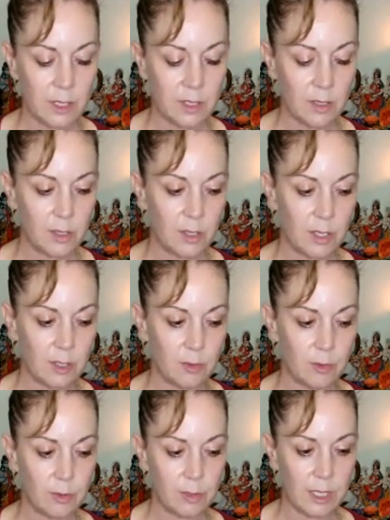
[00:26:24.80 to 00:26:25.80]
just so you can
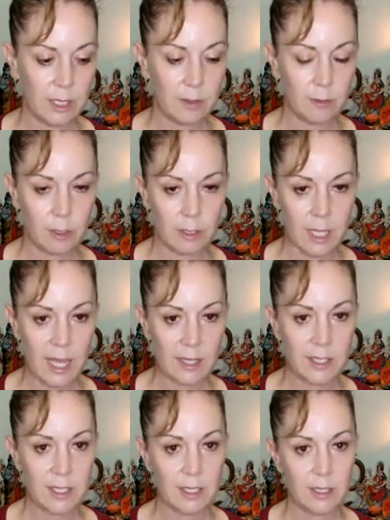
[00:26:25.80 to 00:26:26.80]
truly
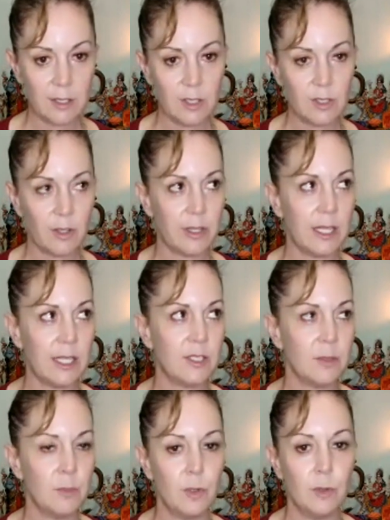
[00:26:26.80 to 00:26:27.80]
relax and you don't need
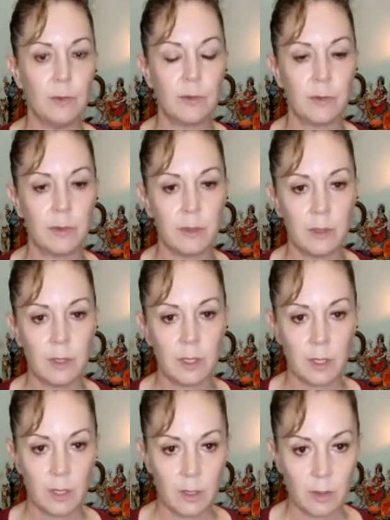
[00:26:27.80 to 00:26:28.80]
to move
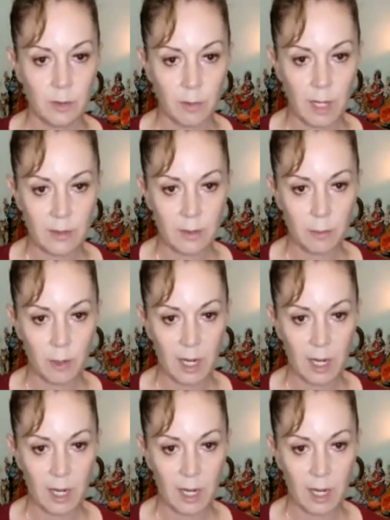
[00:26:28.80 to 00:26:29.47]
throughout the